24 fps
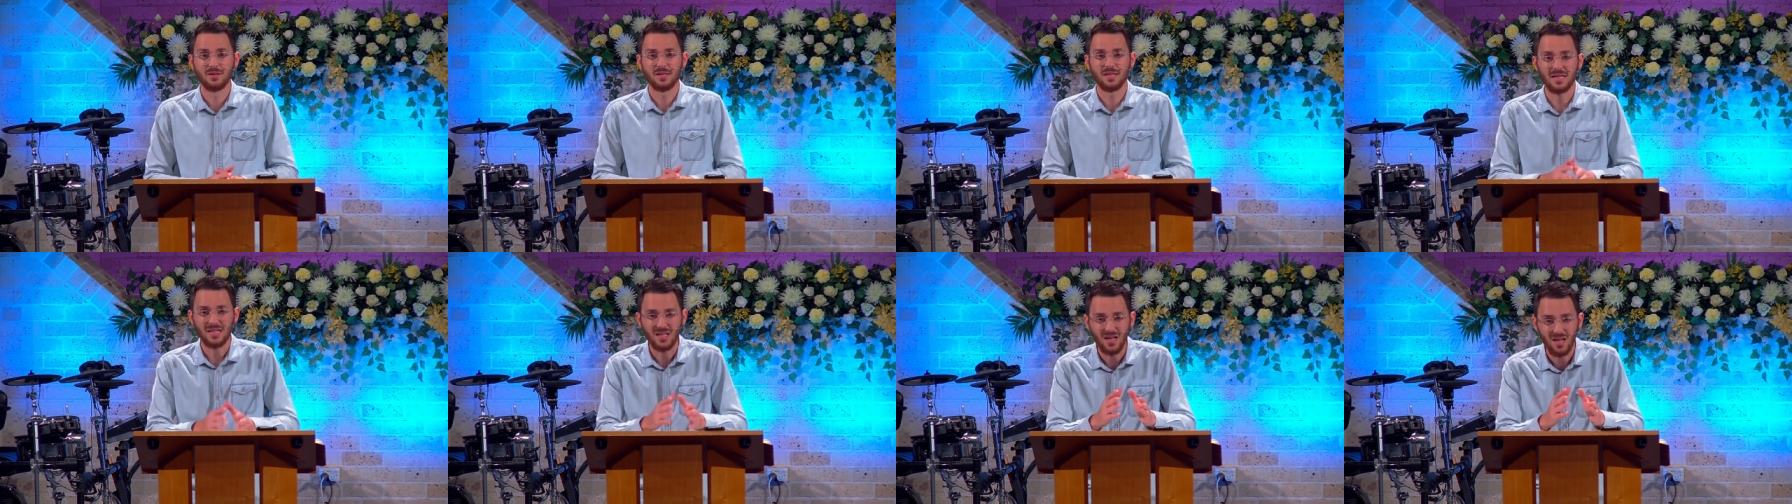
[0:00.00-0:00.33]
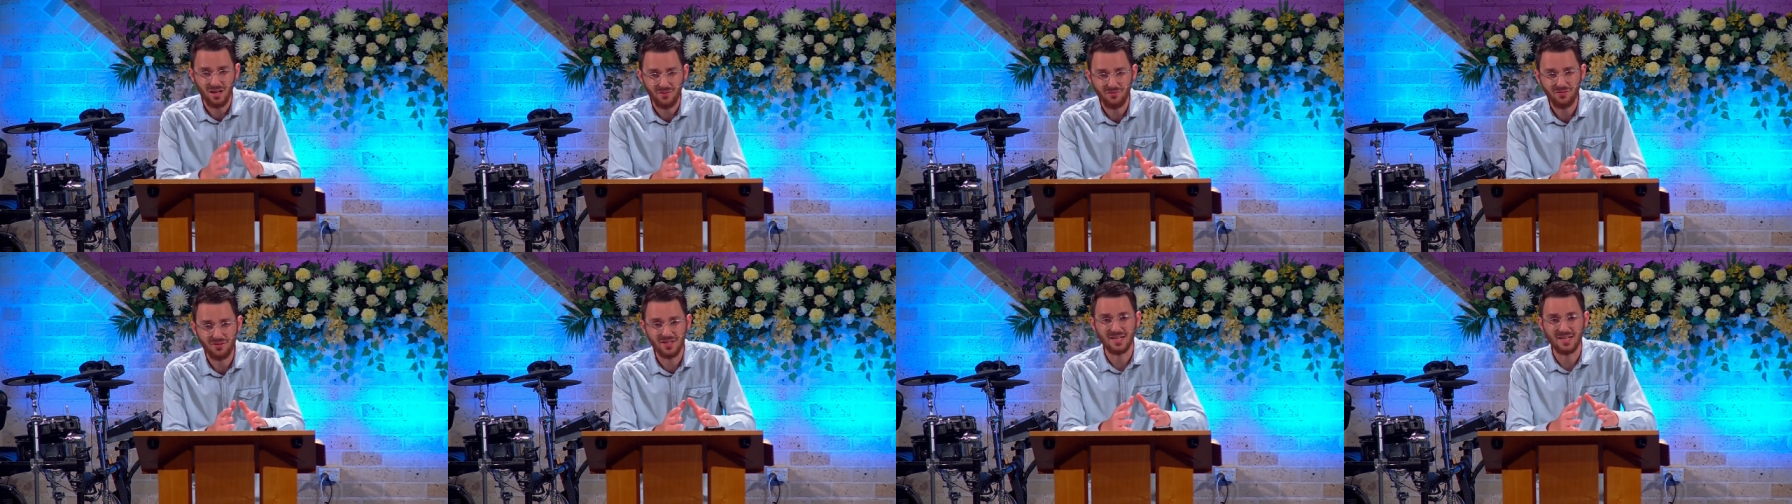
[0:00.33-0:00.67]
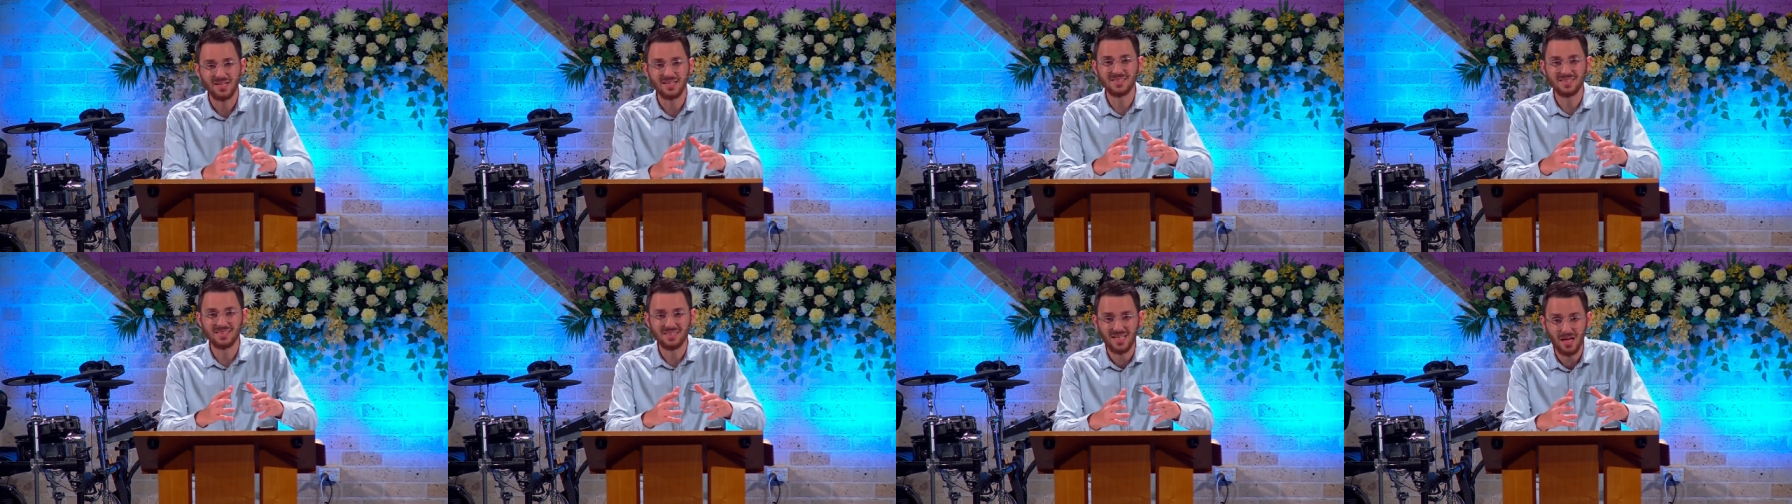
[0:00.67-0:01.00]
The
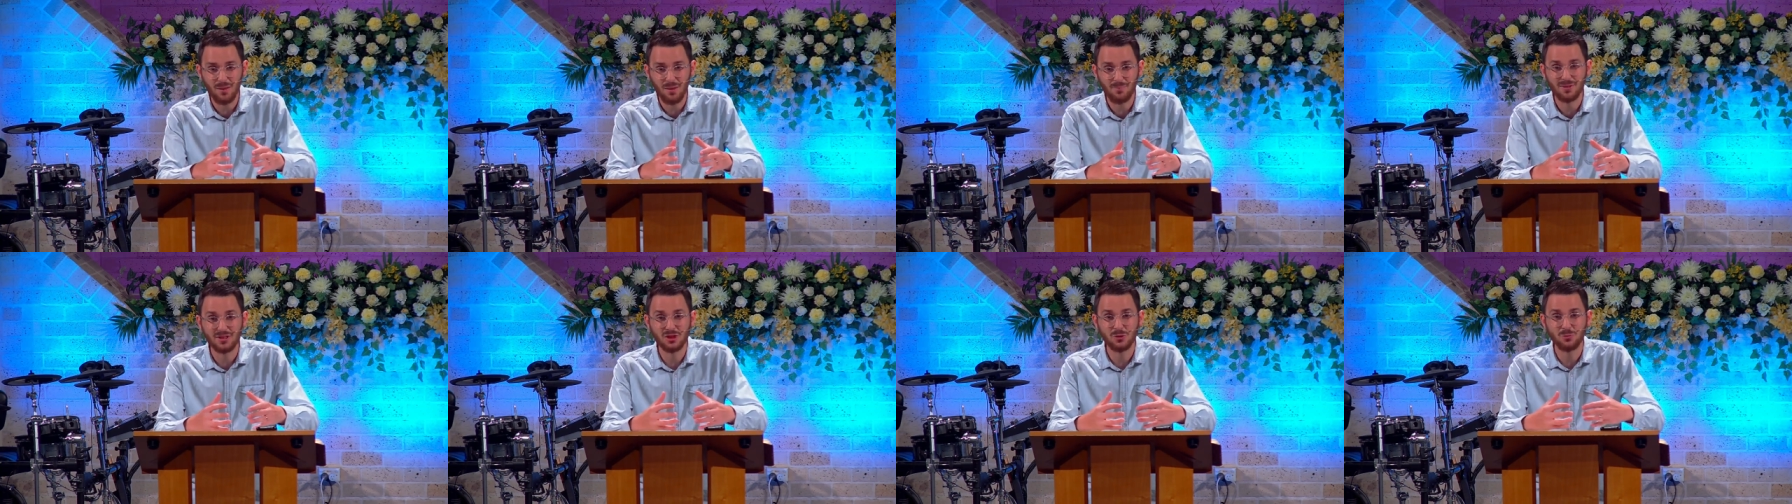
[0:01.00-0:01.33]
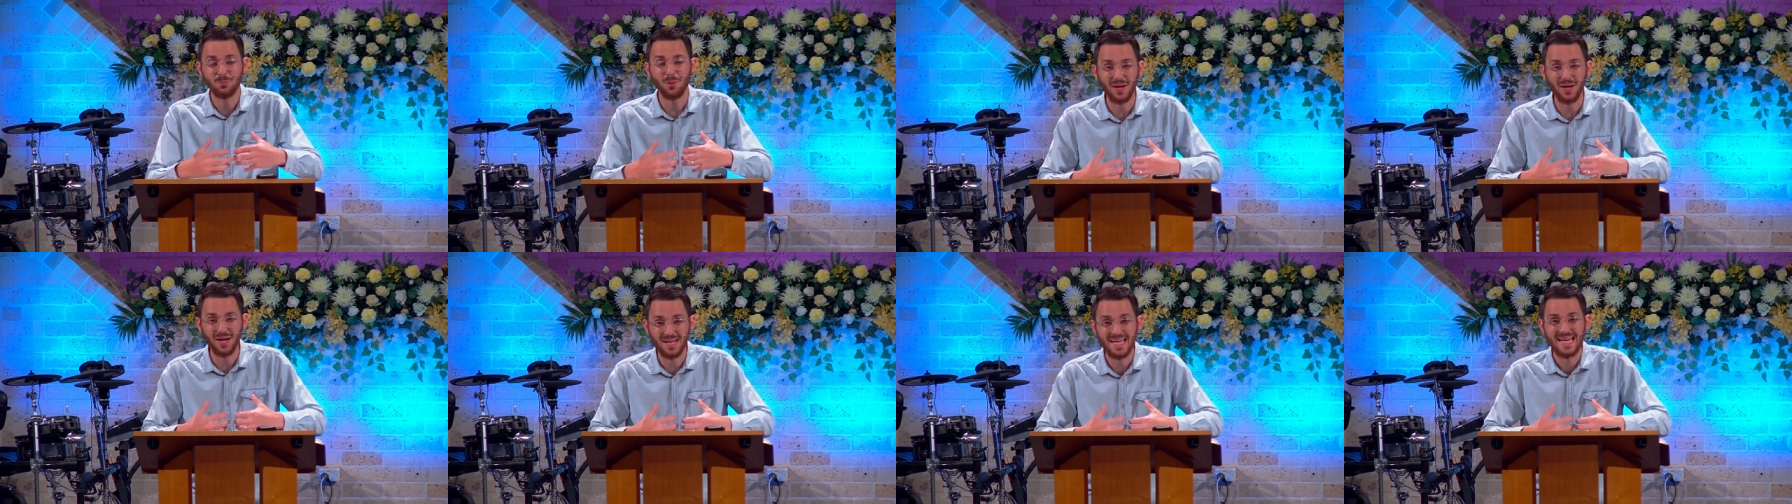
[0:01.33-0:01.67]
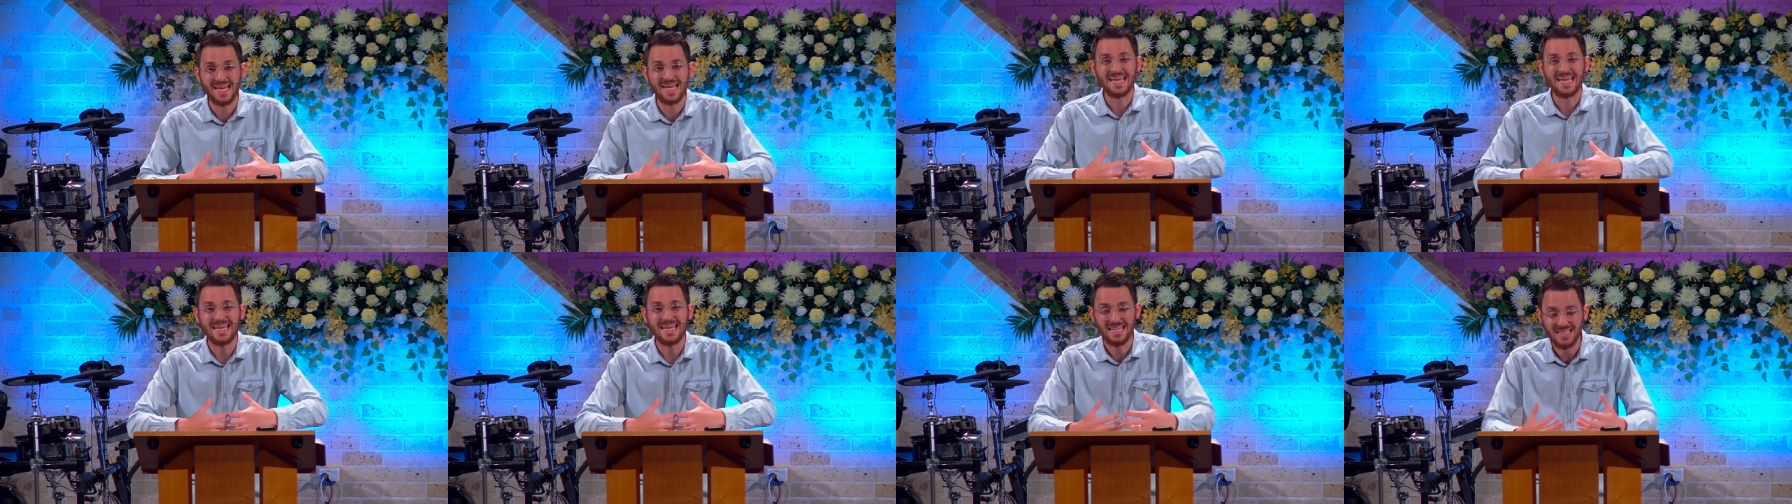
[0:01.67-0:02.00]
covenant established by
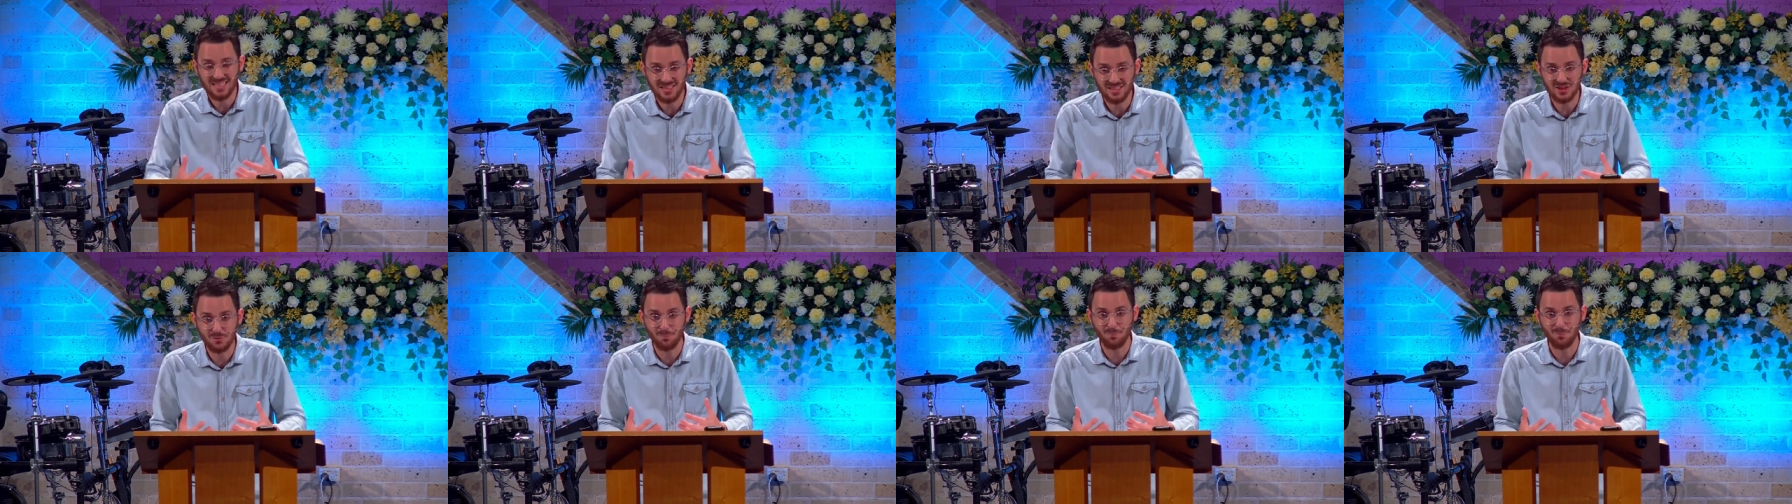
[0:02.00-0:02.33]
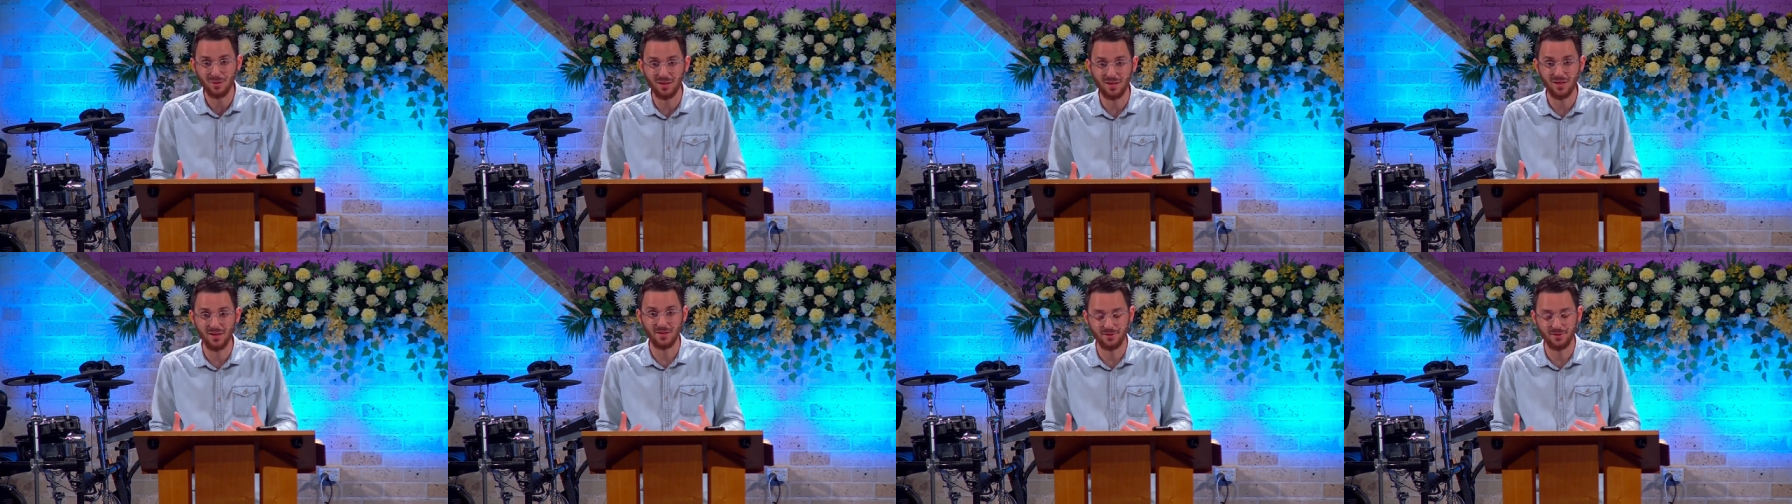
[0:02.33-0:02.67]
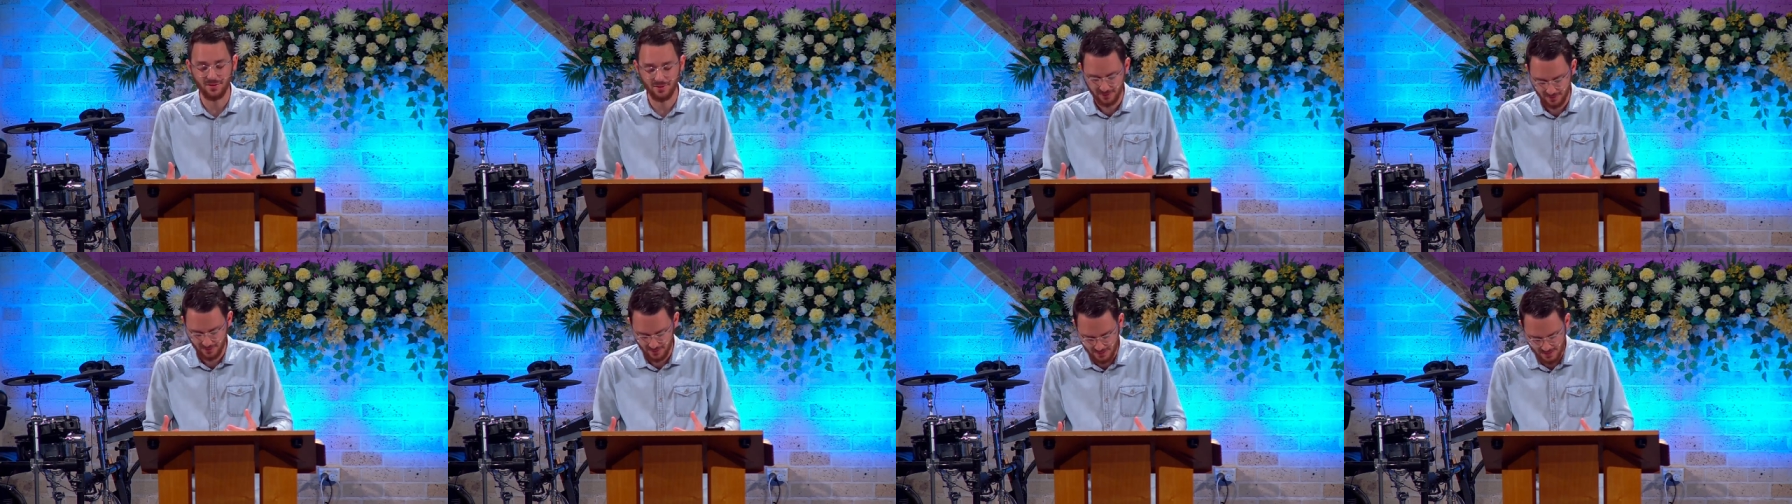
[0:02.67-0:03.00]
his
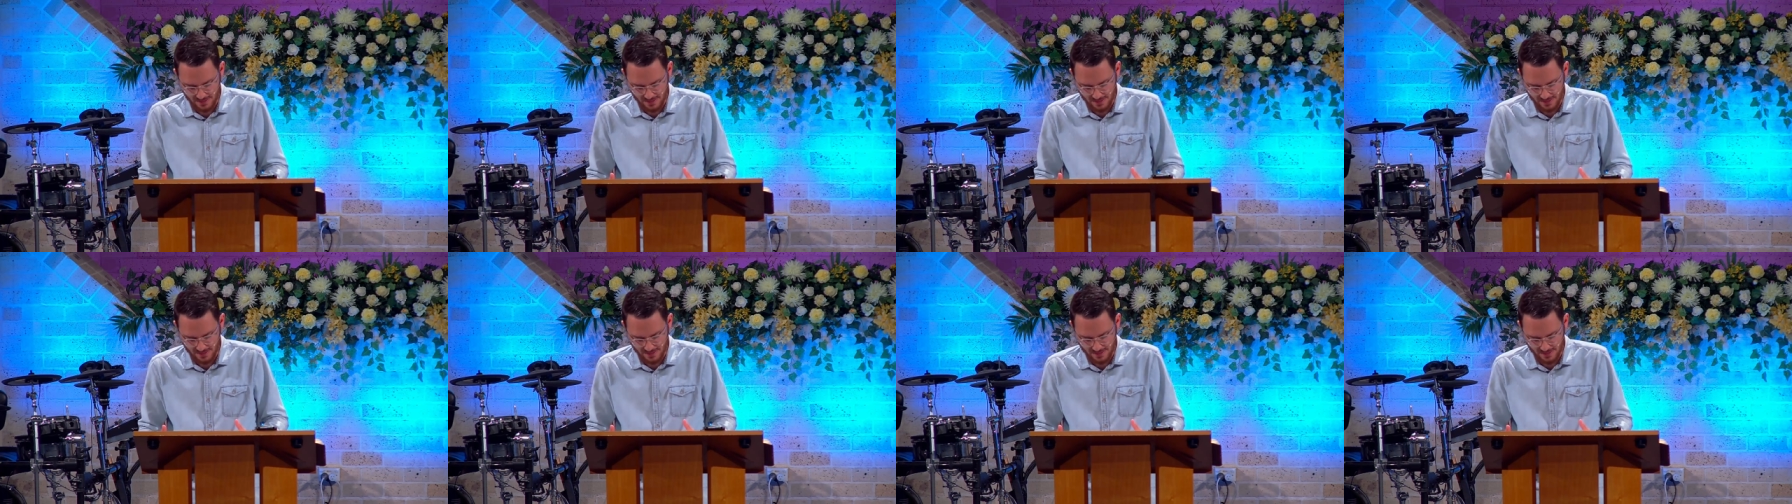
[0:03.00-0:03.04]
blood.